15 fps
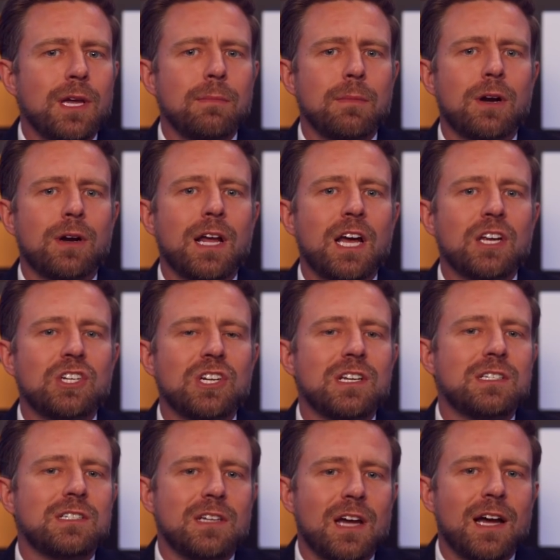Kim Kardashian
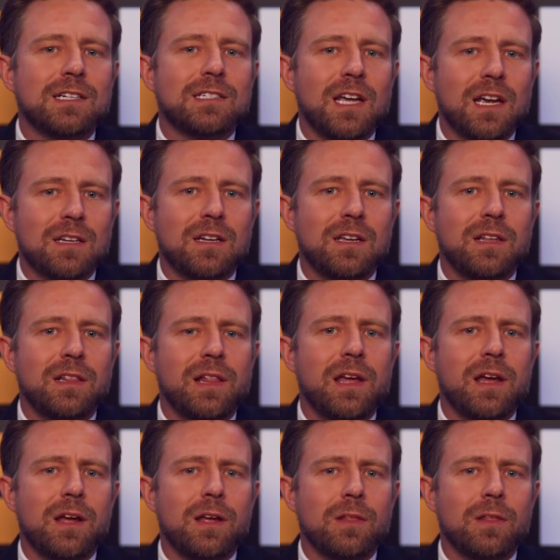is not technically a